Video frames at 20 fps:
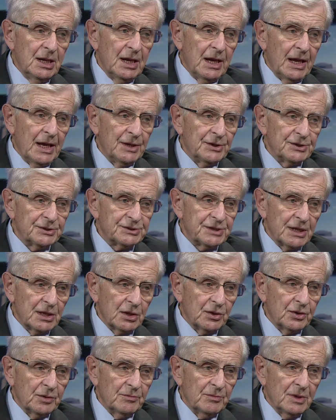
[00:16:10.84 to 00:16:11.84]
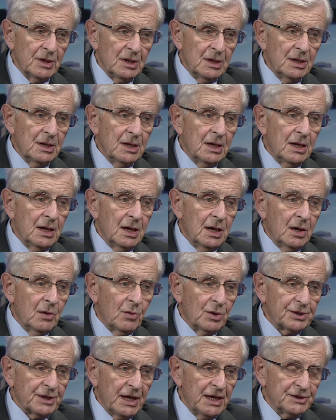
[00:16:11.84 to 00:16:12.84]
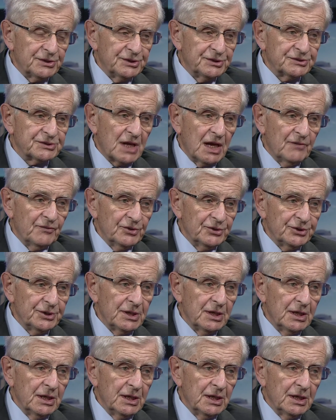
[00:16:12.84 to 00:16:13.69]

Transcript: and tell them what I had discovered